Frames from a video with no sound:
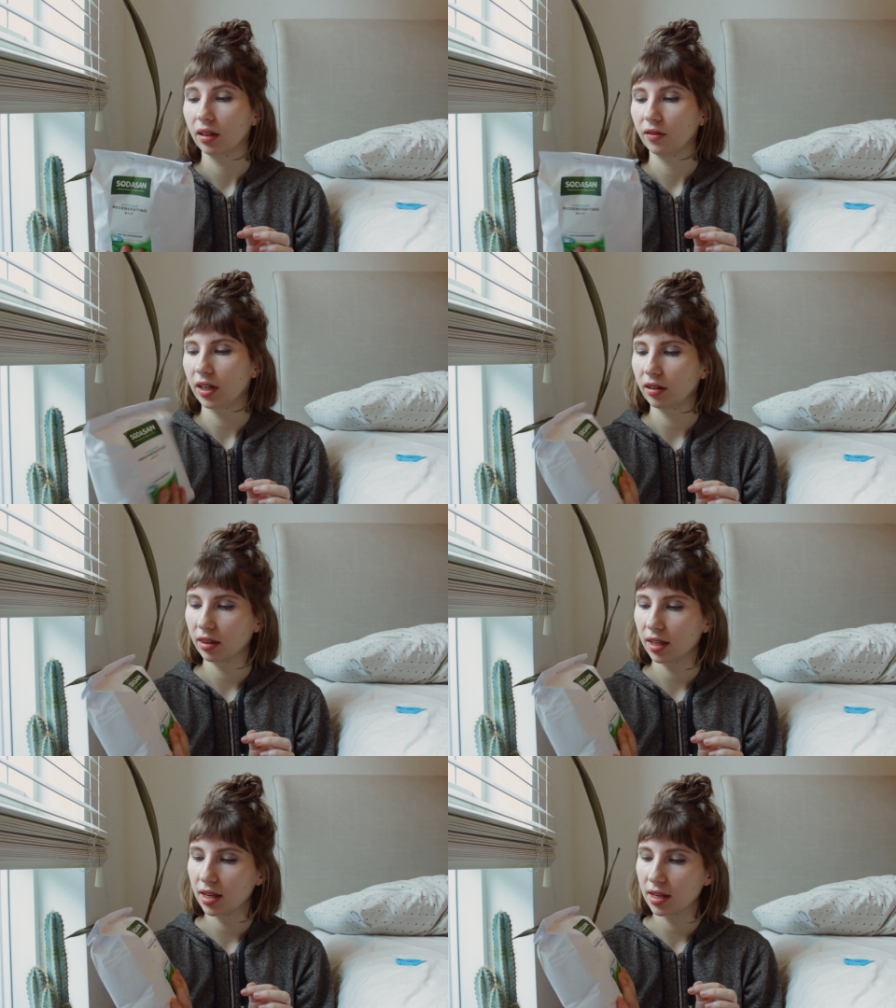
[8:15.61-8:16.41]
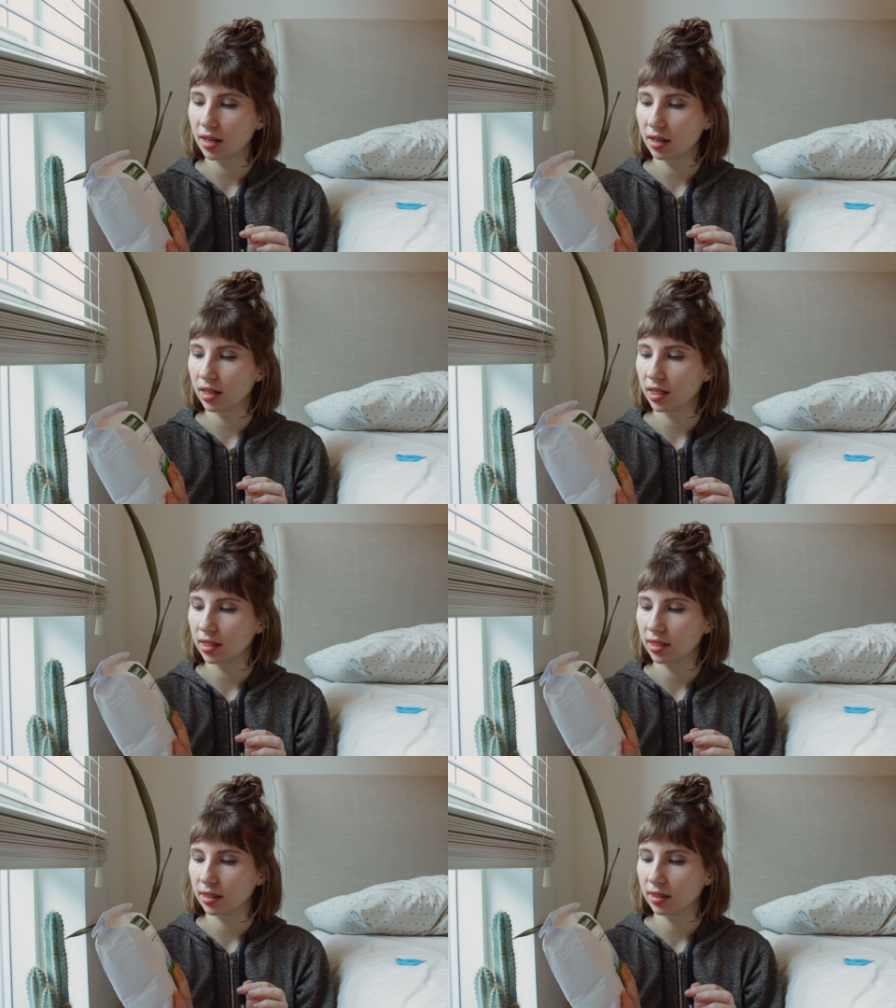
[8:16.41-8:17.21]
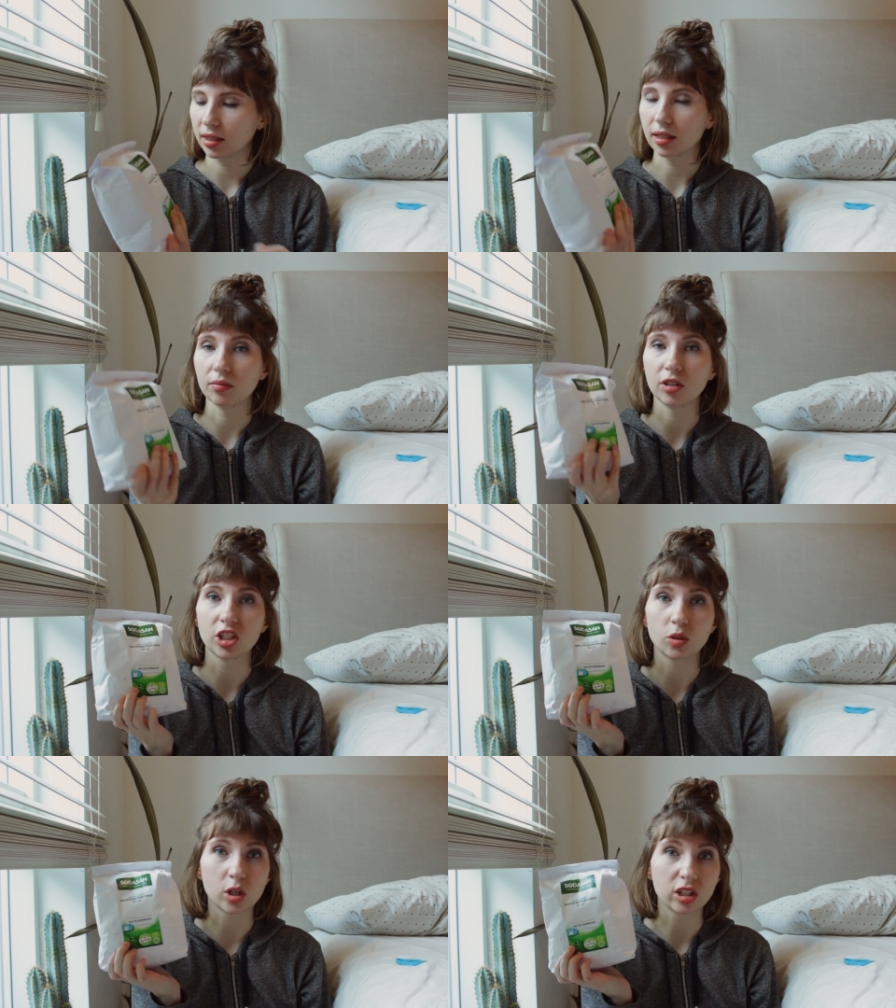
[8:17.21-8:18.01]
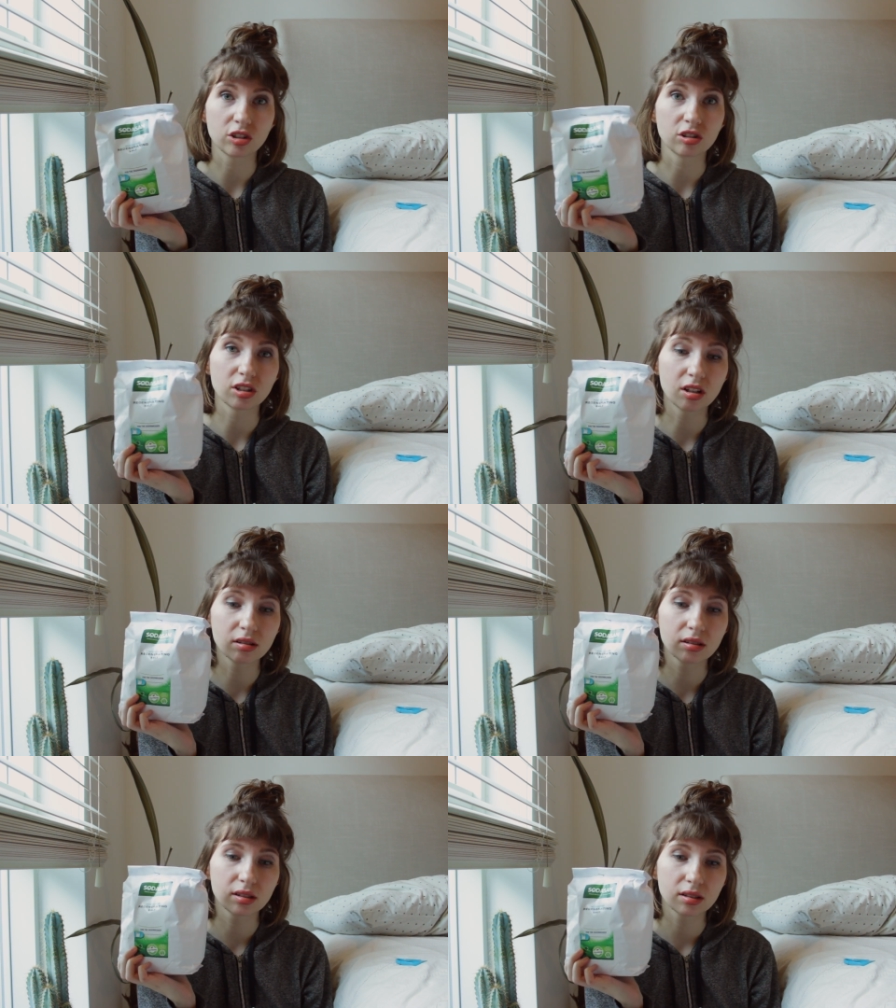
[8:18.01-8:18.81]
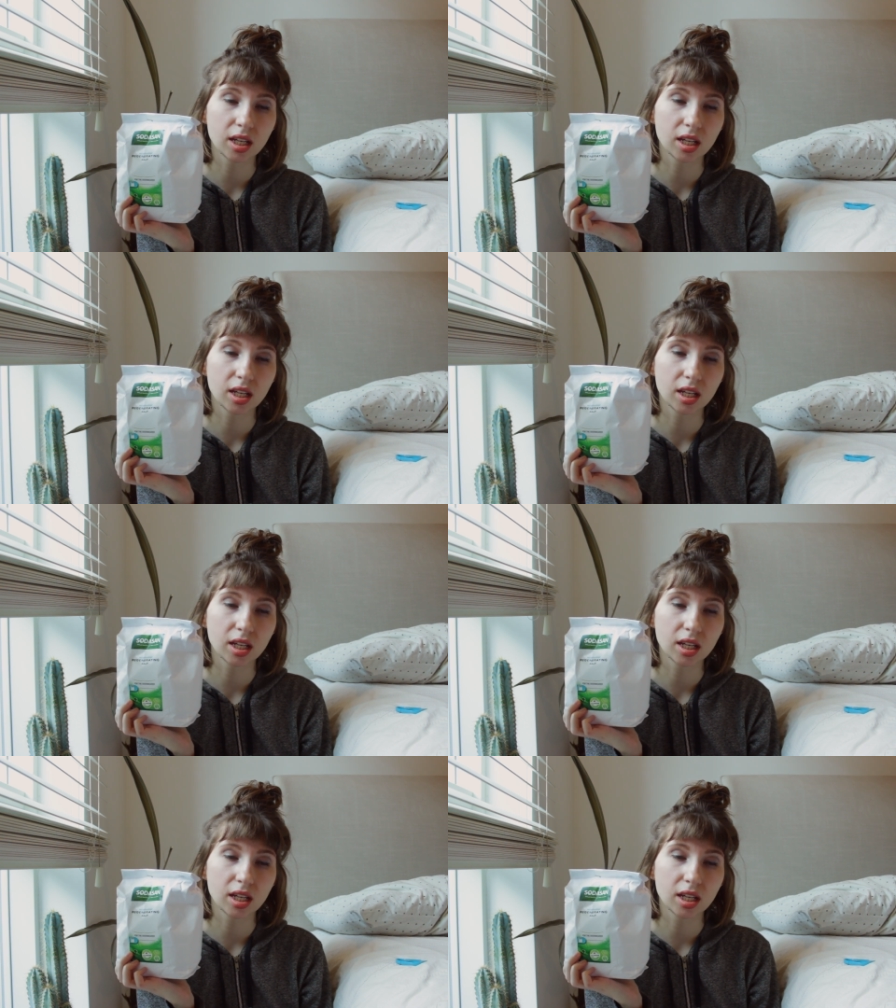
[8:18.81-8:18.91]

Final thing is some dishwasher salts.